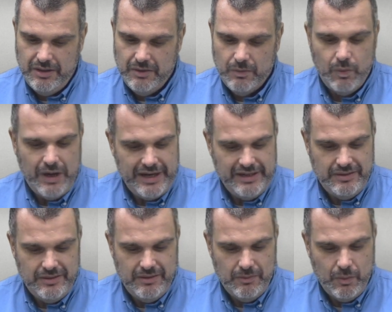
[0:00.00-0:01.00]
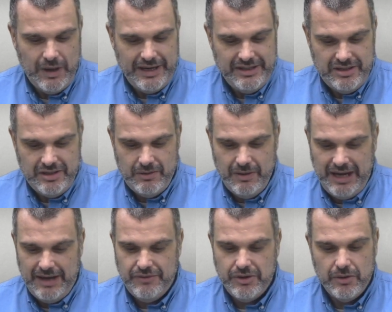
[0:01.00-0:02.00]
Why do you
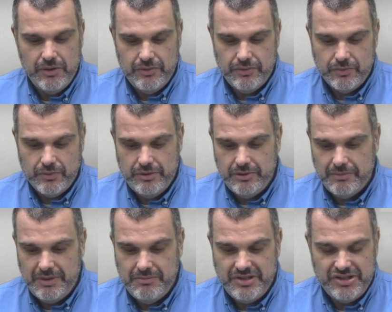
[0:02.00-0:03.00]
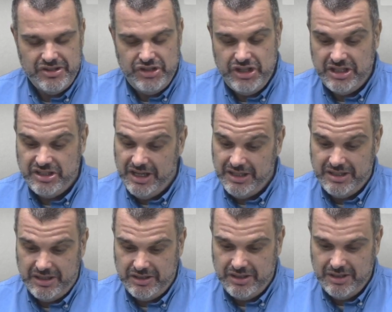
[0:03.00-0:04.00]
have your own room and Mrs. G
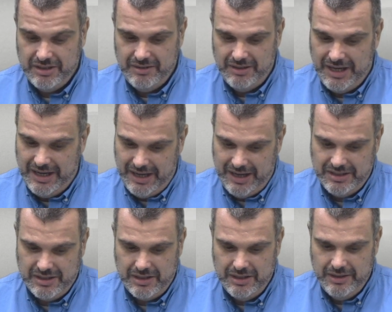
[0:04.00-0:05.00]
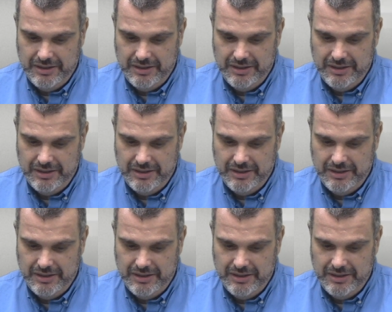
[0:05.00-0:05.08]
doesn't? I asked.